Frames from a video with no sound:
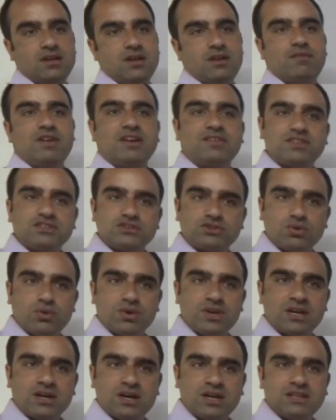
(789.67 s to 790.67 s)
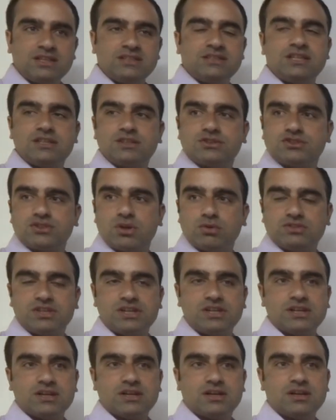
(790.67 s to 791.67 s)
what was going on in the South
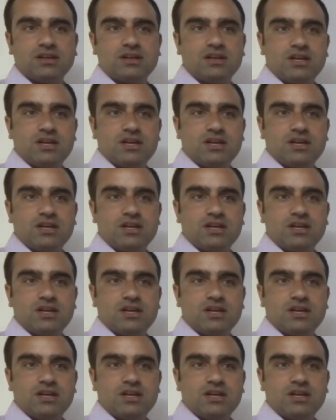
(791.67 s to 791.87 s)
India.